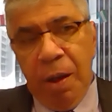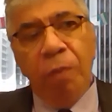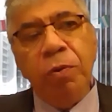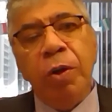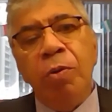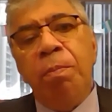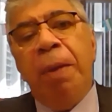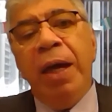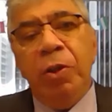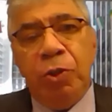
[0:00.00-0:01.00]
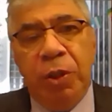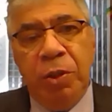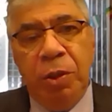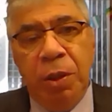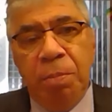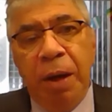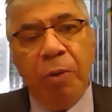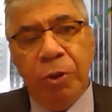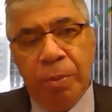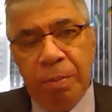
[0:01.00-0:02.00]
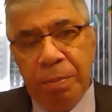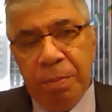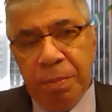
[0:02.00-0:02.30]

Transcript: although based in Belgium,